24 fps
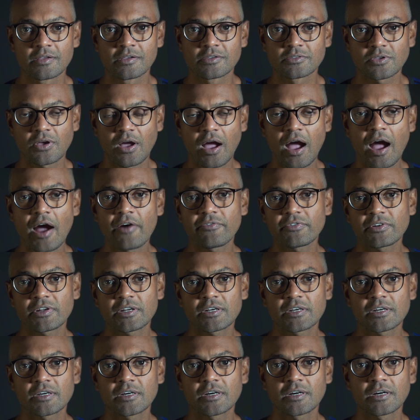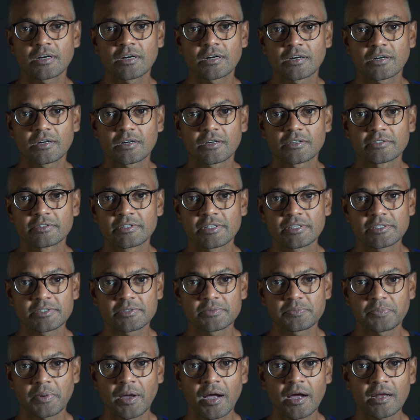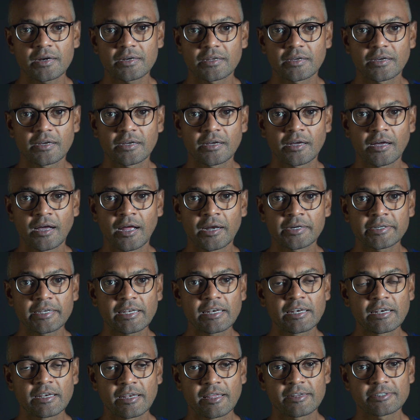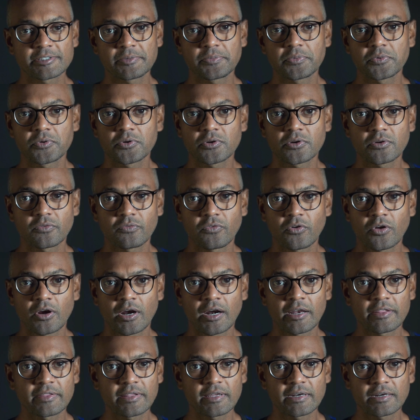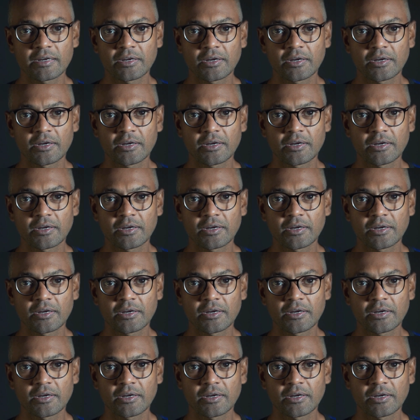So after this part until Narsapur for another